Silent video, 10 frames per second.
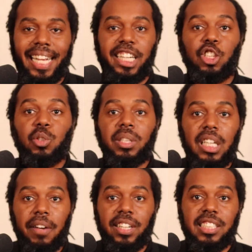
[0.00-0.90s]
they usually
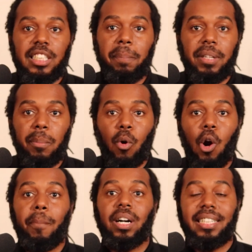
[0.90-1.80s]
give us something
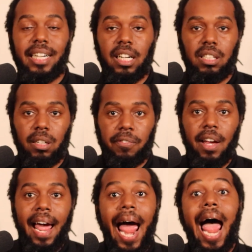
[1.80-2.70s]
more productive
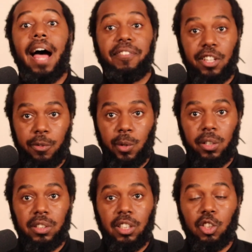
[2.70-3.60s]

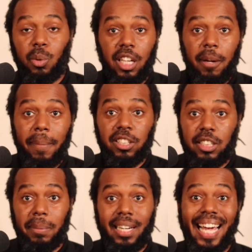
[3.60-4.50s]
afterwards. So think about
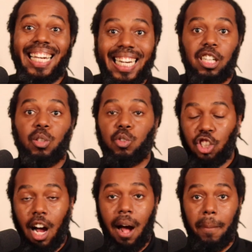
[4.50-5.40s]
something like getting a new
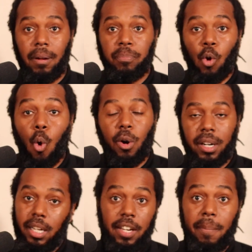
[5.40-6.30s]
job, or
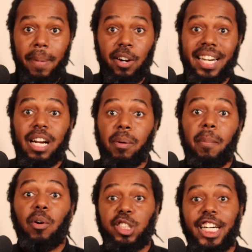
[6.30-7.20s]
even better, getting a
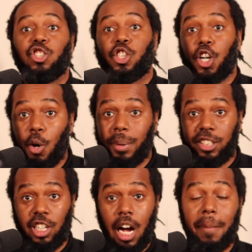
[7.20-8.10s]
promotion at your
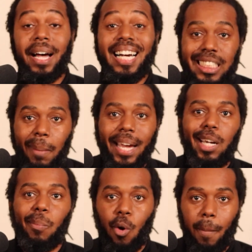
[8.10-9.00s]
current job to
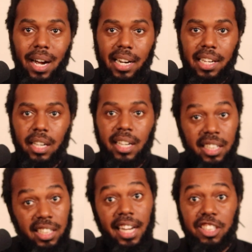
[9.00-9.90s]
make more money.
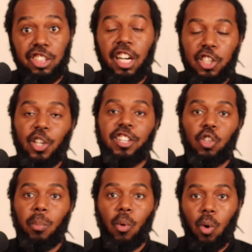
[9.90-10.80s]
Yes, you have to
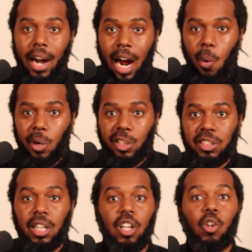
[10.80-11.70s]
do more
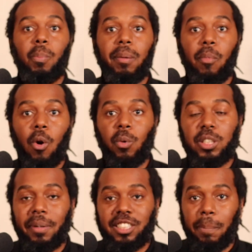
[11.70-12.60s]
hours, a little bit more
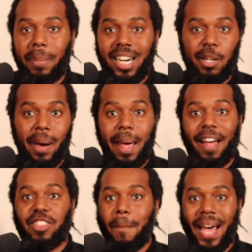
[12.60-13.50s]
responsibility. You might
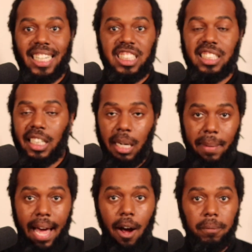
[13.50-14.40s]
have to manage a team
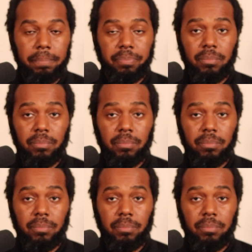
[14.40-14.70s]
now,